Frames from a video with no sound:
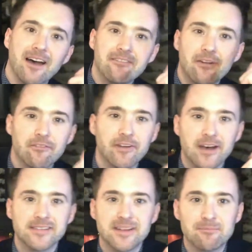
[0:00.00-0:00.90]

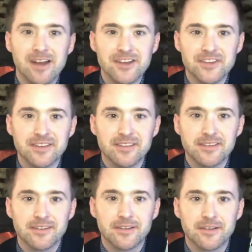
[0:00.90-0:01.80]
first
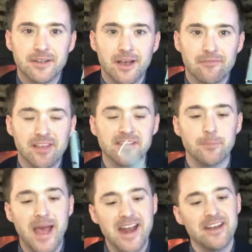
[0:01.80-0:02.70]
impressions of this
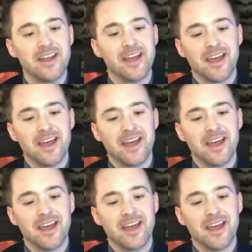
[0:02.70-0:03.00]
pen,